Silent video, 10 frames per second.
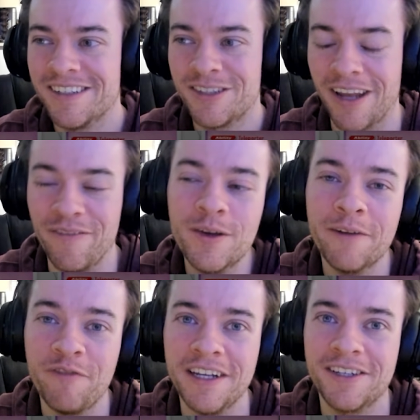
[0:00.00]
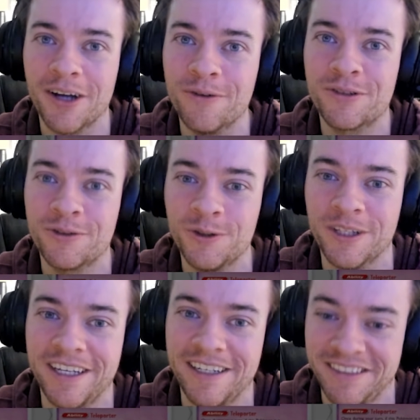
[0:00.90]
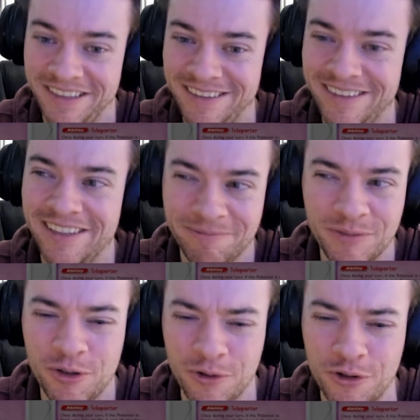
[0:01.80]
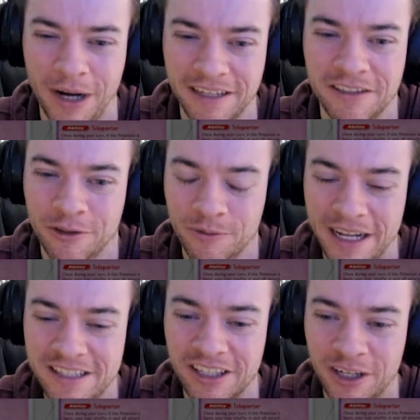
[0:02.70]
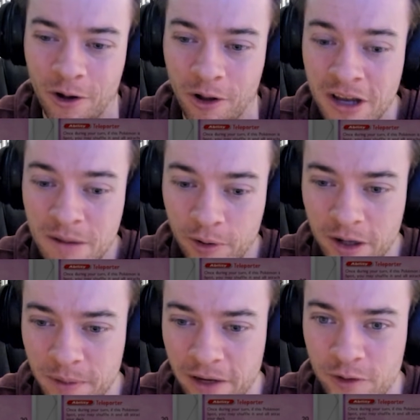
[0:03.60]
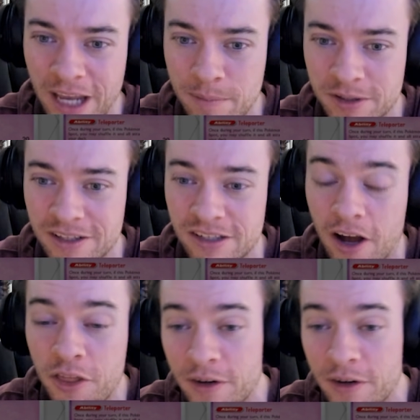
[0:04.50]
if you could fit Toedscruel in, you should try to. That's the goal. We're going to play a few games of this. Other